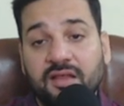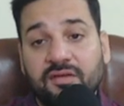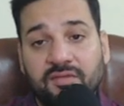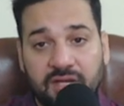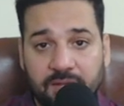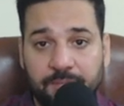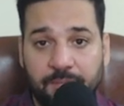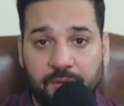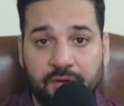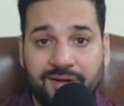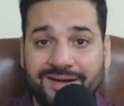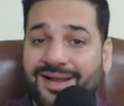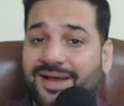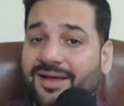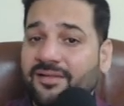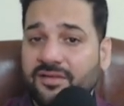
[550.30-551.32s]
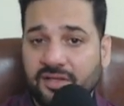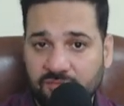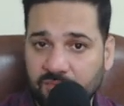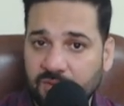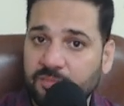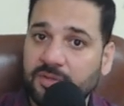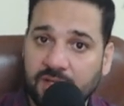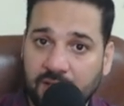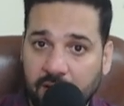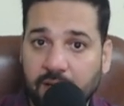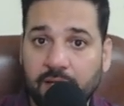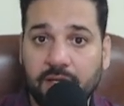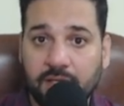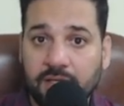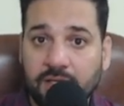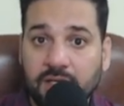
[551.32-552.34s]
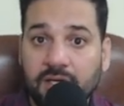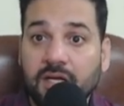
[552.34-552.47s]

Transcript: they're very important. Last years mein bhi aaye hain.